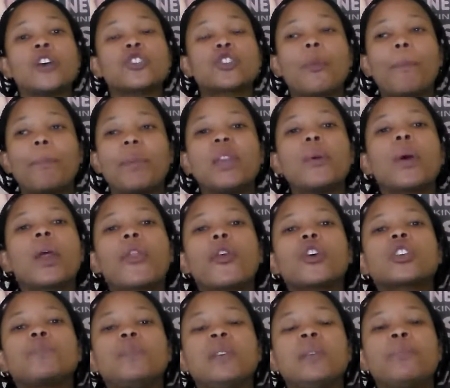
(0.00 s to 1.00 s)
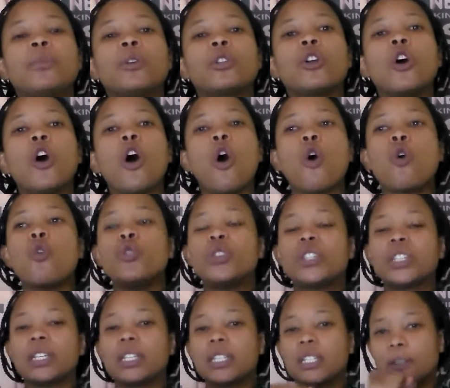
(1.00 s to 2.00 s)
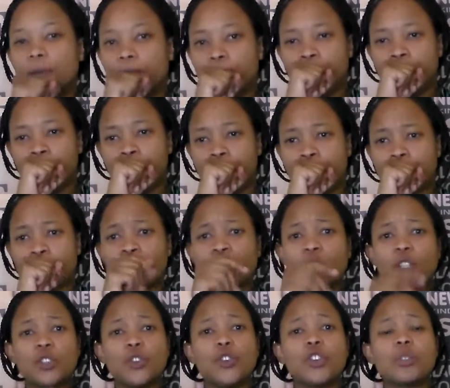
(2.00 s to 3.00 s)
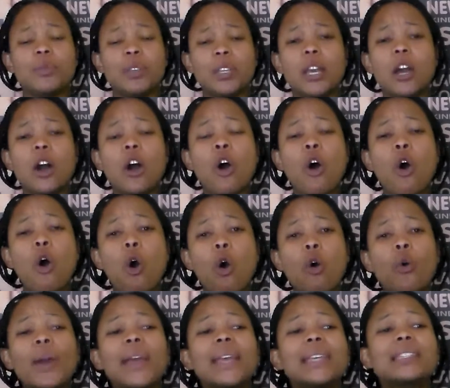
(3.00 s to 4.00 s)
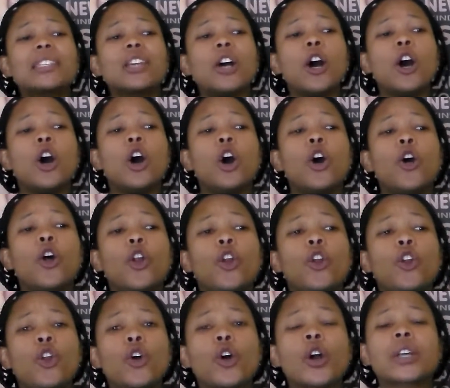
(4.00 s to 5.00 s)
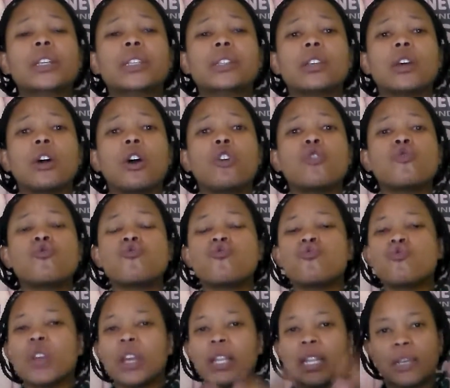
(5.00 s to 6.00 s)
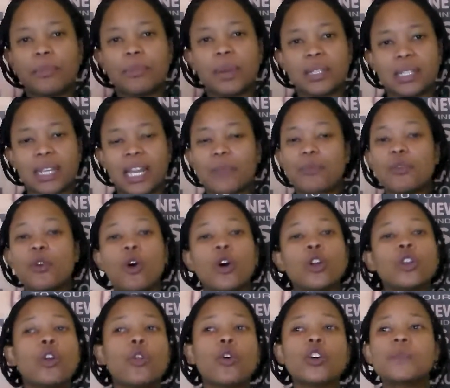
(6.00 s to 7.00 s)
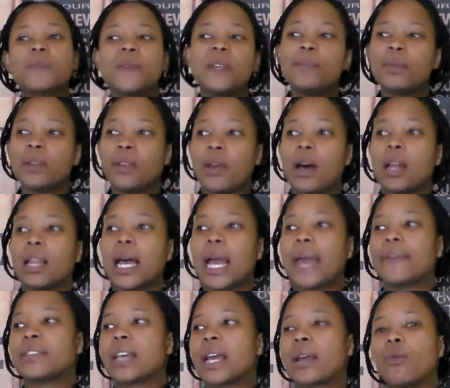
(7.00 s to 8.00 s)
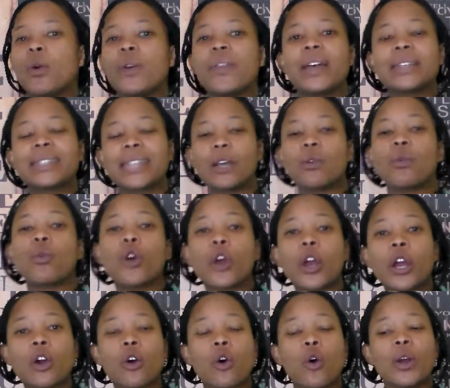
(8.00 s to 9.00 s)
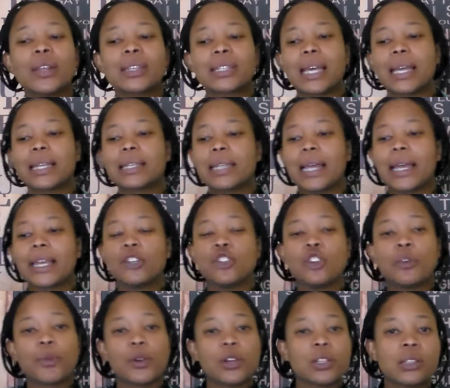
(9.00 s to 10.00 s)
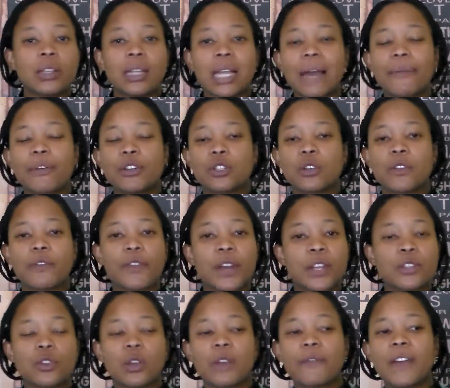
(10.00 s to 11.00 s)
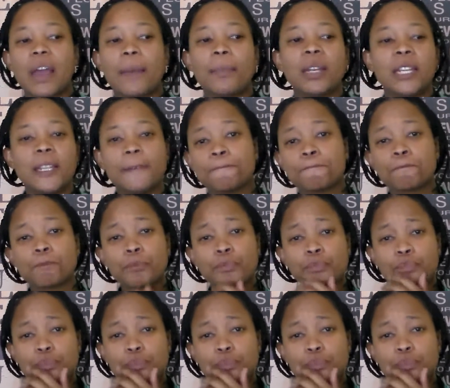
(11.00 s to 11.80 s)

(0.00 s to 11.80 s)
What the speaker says: So be one of those people who just, excuse me, always looks really busy. Like we all know those people in our lives, like whether it's at work or it's at like in your personal life with your friends or your family.